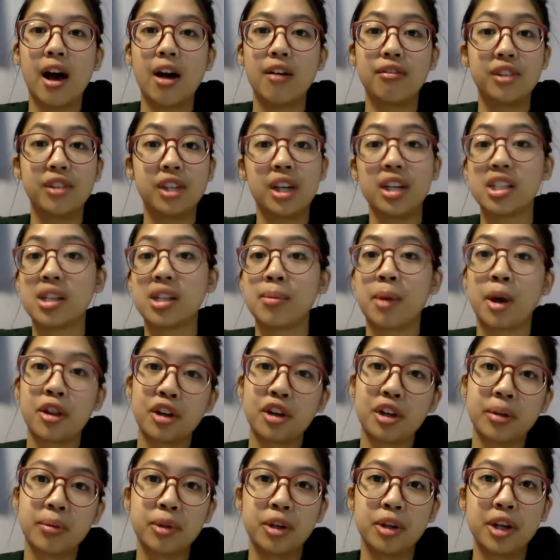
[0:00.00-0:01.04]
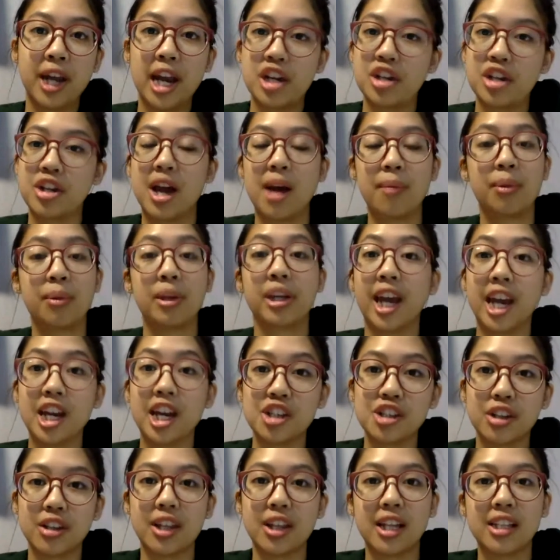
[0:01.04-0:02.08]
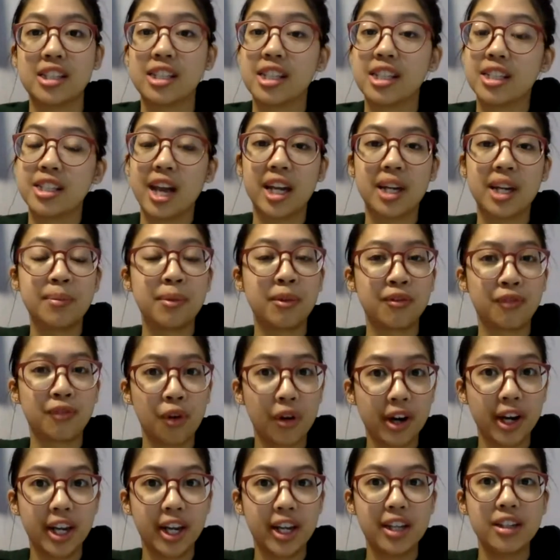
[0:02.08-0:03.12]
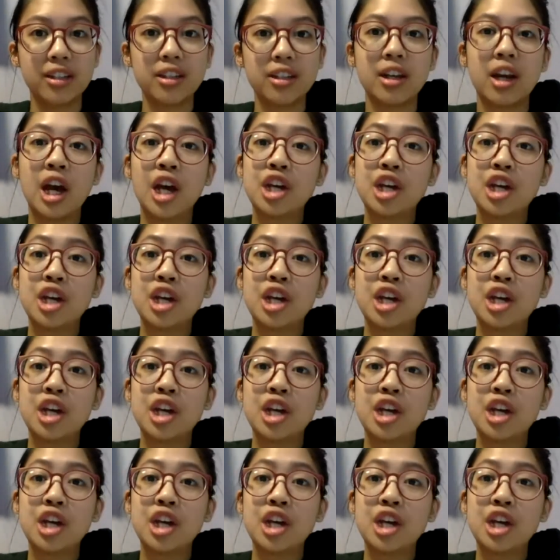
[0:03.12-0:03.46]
via some other communication application that's decided beforehand.